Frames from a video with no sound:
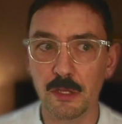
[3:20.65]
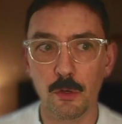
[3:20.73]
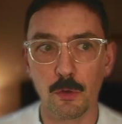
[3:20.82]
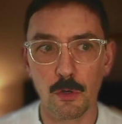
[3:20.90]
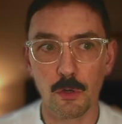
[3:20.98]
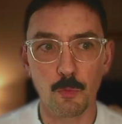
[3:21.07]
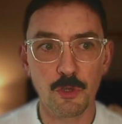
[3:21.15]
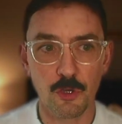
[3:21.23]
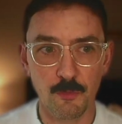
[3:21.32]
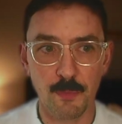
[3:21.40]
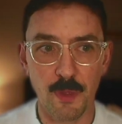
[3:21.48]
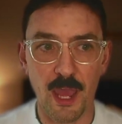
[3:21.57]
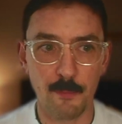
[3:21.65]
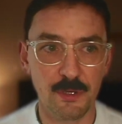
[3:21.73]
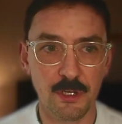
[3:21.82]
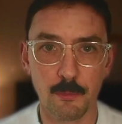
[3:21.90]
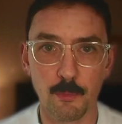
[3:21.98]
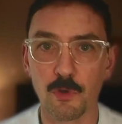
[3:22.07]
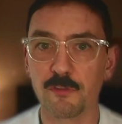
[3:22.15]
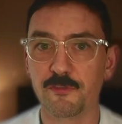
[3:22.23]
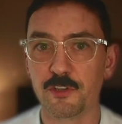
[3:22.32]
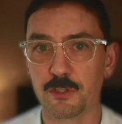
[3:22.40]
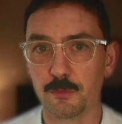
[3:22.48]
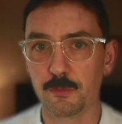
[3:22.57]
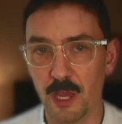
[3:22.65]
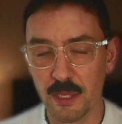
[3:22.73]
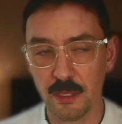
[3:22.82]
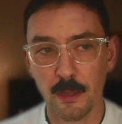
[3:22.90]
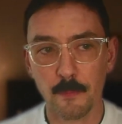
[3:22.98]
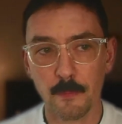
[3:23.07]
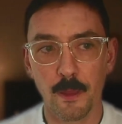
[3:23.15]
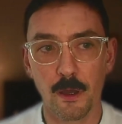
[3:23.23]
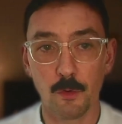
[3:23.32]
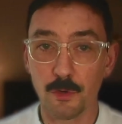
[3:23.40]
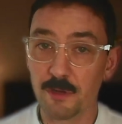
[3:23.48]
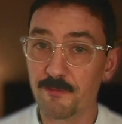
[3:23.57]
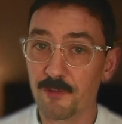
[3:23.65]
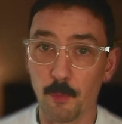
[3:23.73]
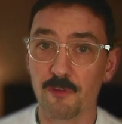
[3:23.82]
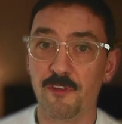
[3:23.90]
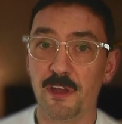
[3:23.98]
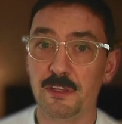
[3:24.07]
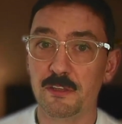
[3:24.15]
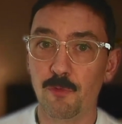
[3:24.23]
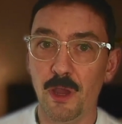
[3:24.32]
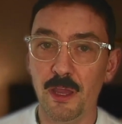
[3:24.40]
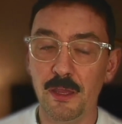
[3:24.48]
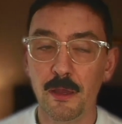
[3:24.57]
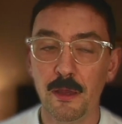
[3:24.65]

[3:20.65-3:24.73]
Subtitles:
Or we could have happened in a more efficient way or even a more effective way.